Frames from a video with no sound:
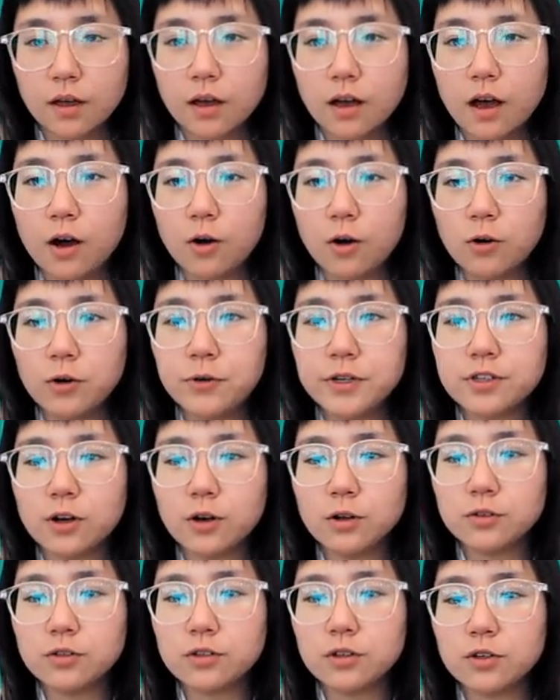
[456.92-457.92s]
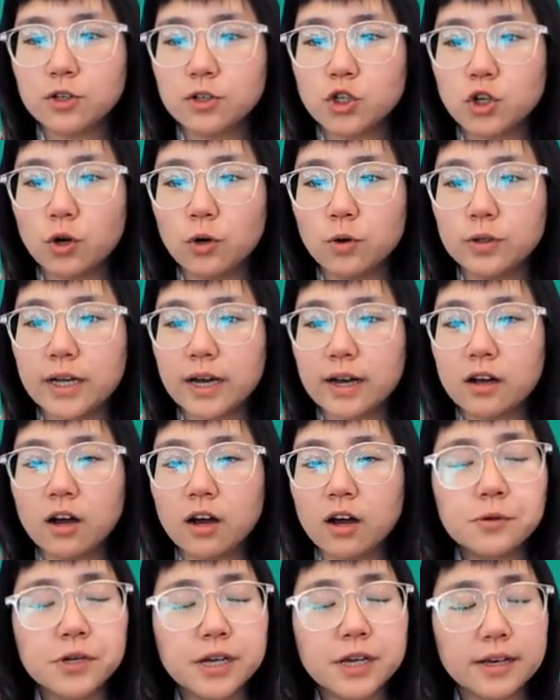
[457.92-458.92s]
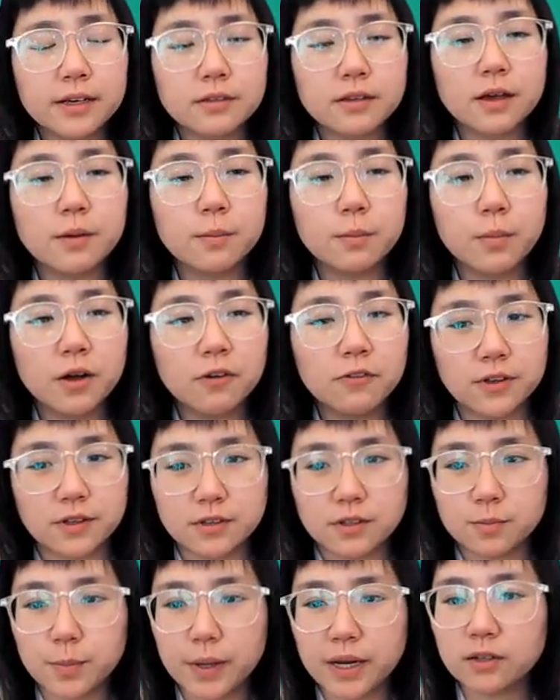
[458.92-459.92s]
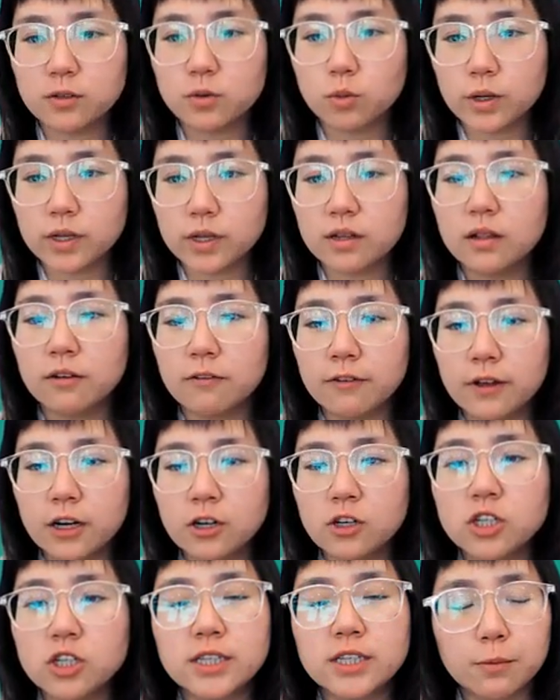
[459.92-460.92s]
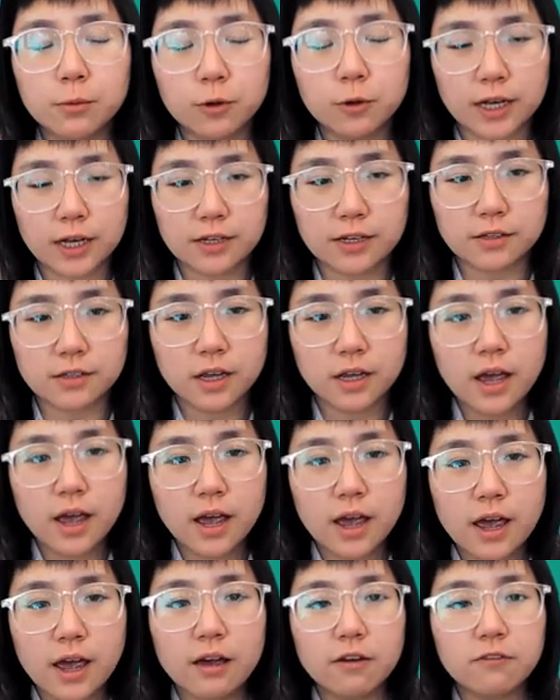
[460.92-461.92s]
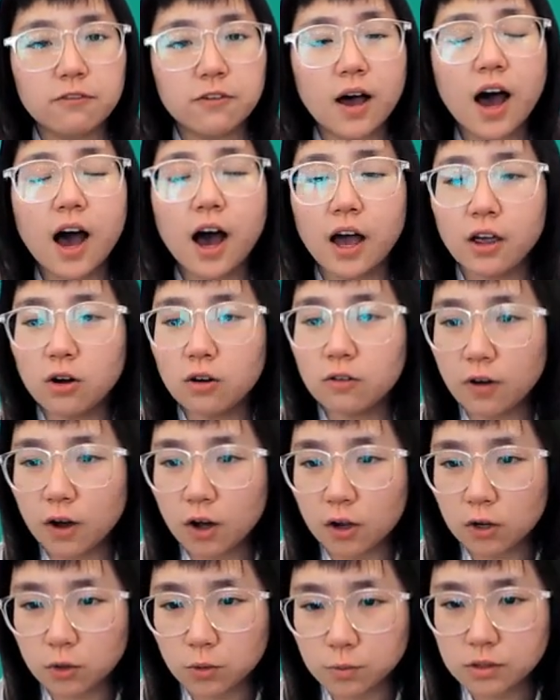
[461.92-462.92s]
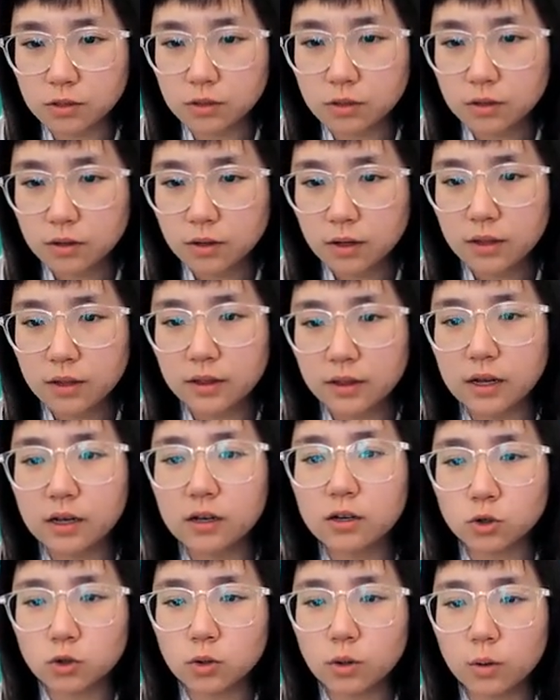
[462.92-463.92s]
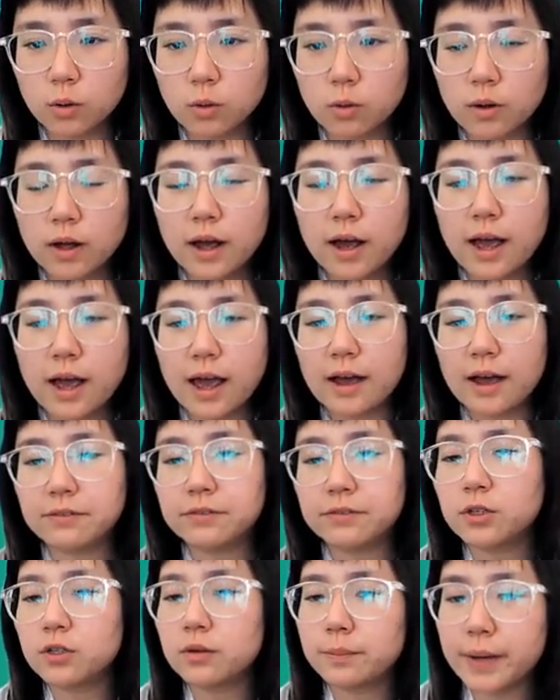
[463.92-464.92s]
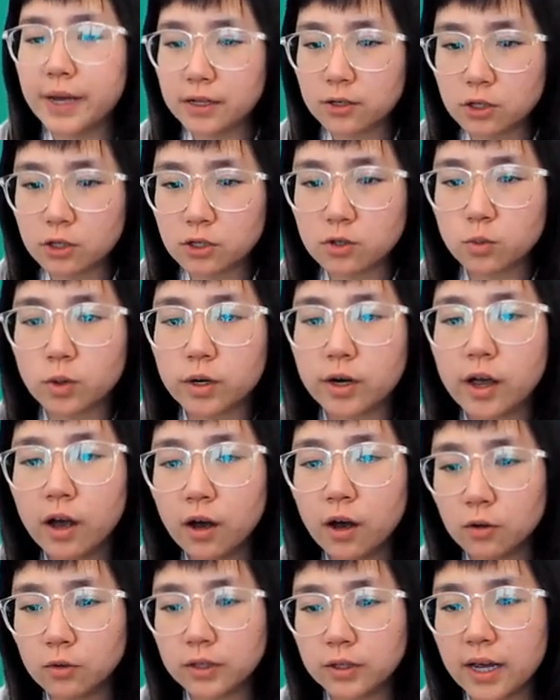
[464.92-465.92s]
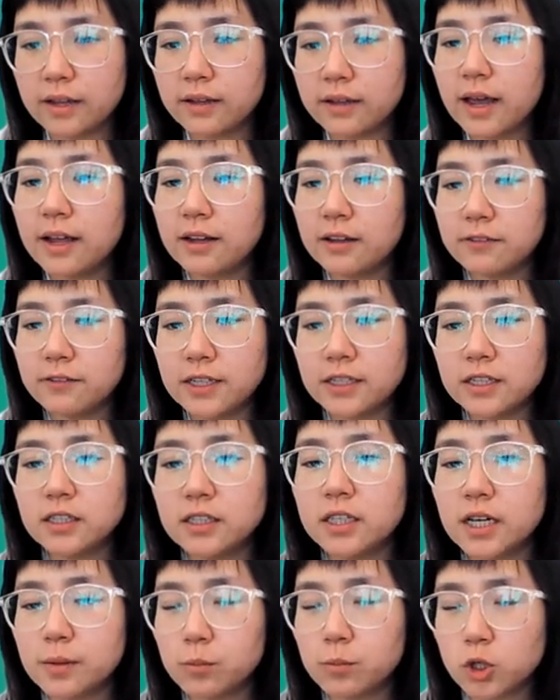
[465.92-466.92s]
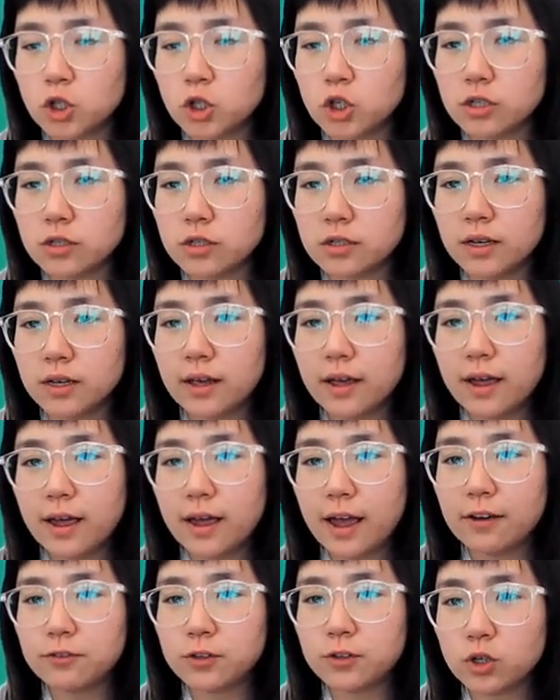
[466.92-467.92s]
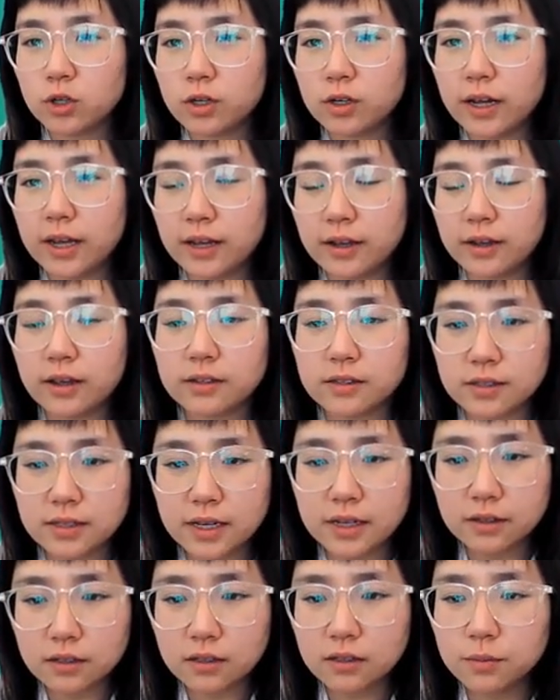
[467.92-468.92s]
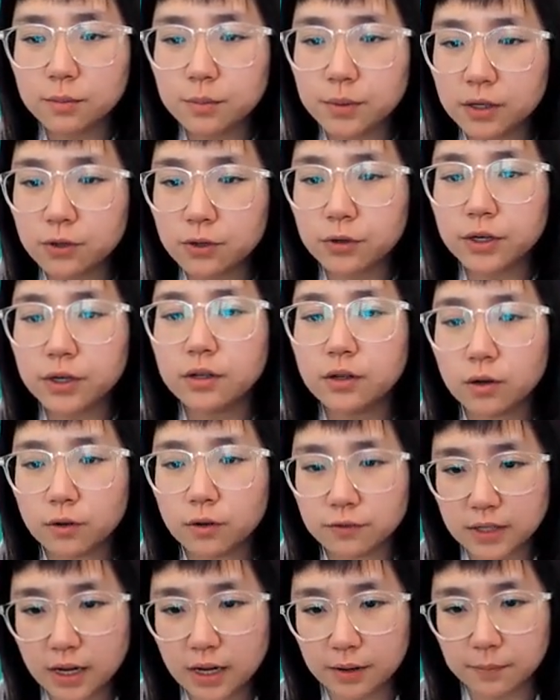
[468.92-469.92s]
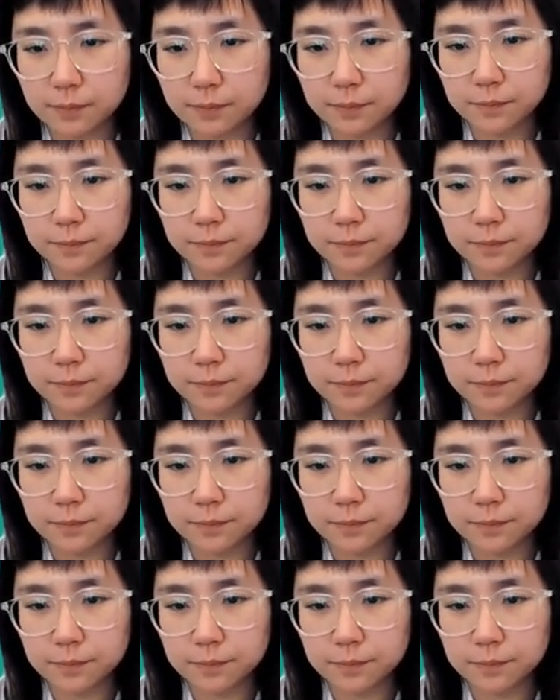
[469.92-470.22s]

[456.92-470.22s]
Our results show that cupcakes and muffins baked with LEVAIR Stabilize have higher volumes than control after the batters were held at elevated temperatures after an extended period of time.